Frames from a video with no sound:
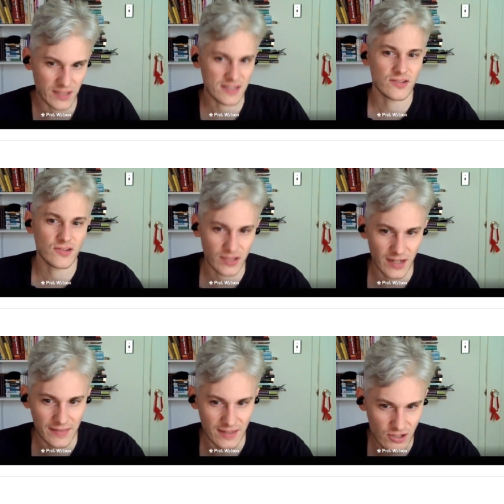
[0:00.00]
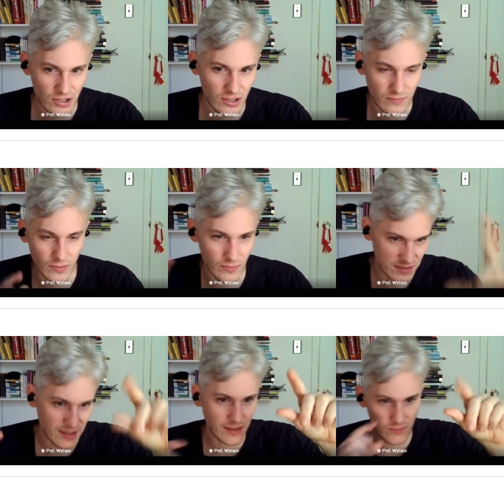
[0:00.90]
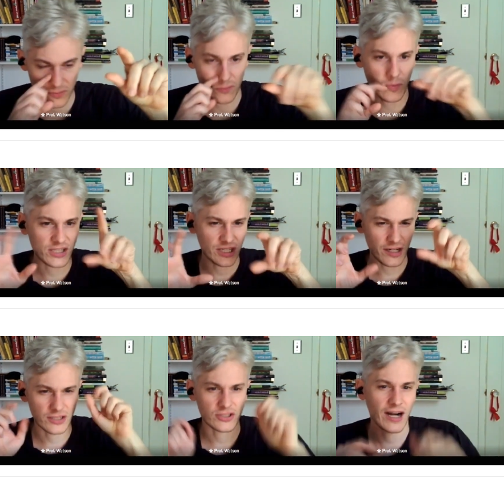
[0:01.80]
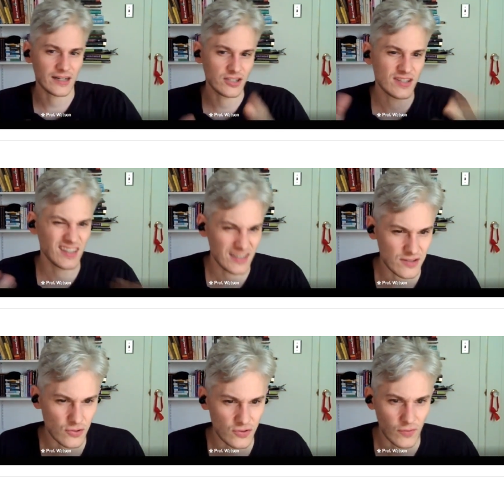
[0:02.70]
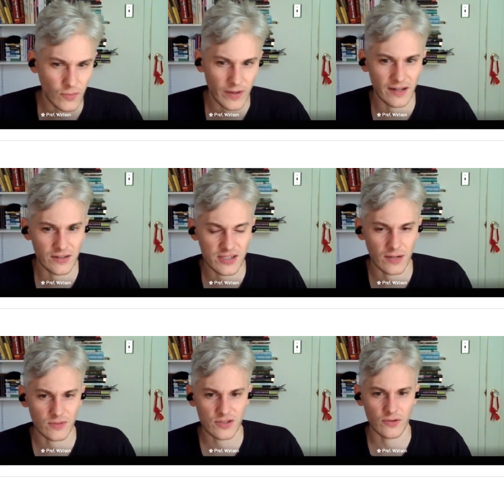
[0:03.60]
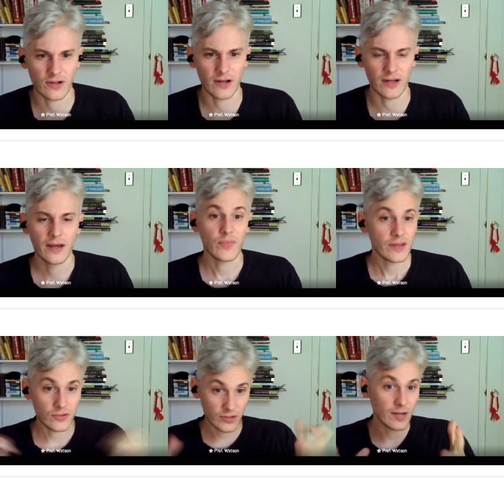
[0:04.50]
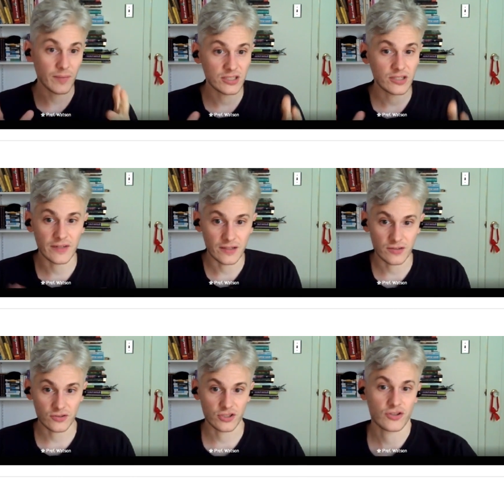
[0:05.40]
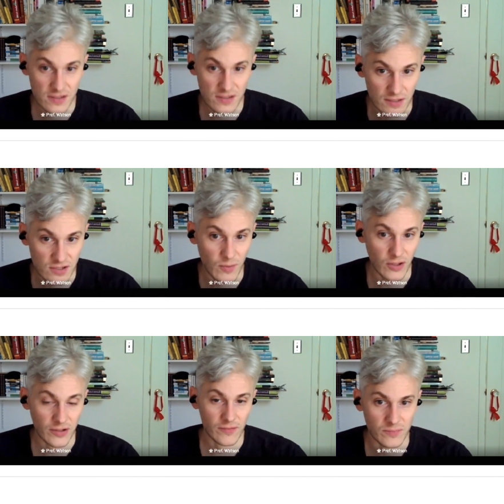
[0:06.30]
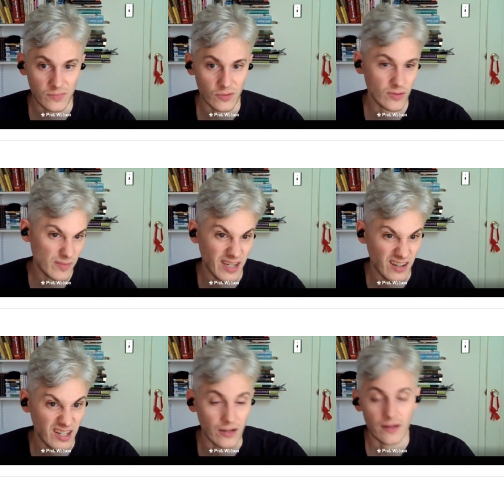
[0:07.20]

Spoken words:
It's usually not this curve where it's like we're watching it contract. I just think this is a useful way to understand what's going on. You'll get a bunch of it and you'll just draw this small interval. You'll really be out here.